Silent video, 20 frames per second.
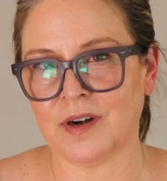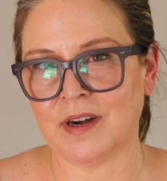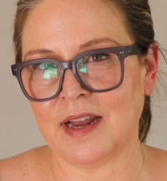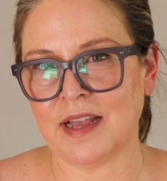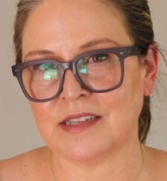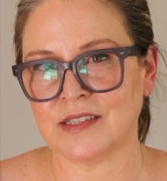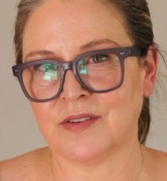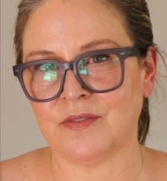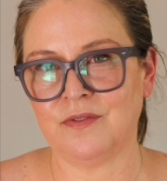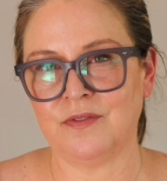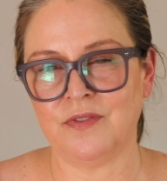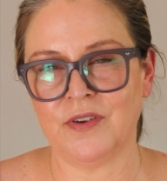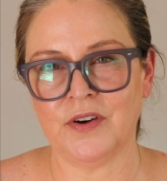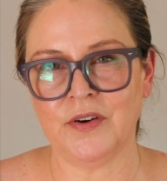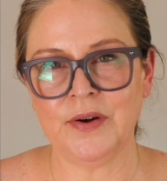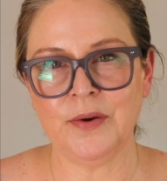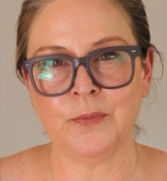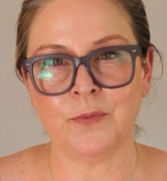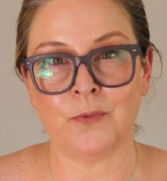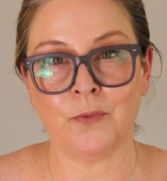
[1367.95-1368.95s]
It has a
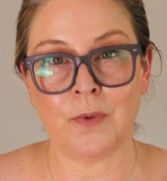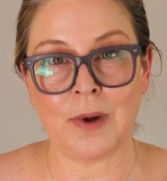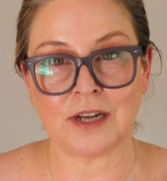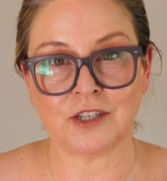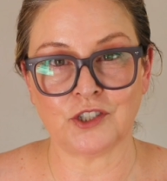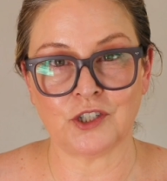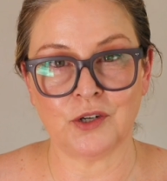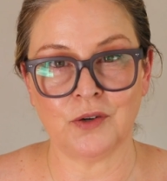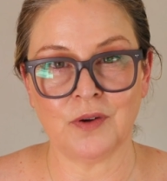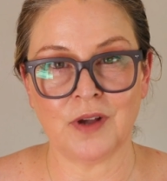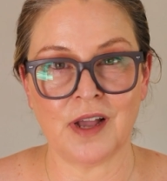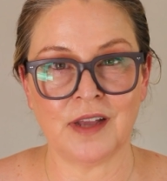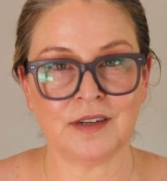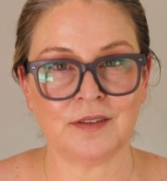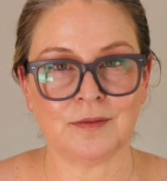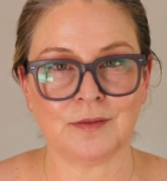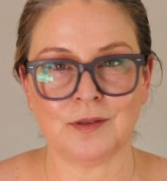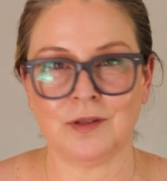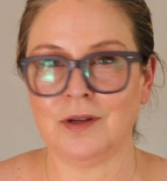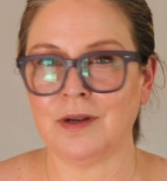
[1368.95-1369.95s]
very retro kind
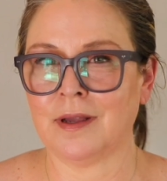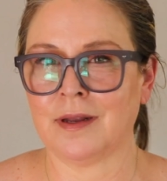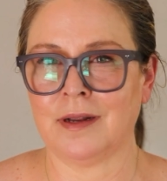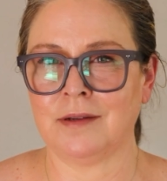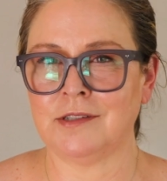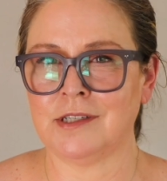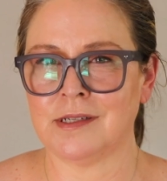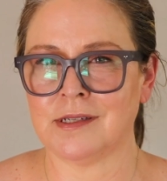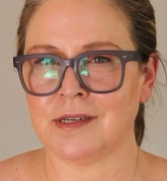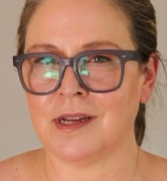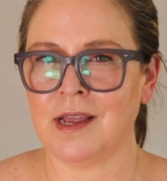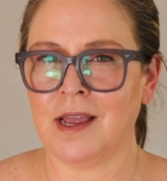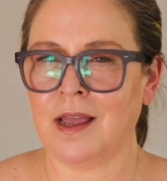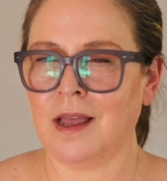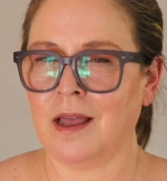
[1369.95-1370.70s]
of look, and I just,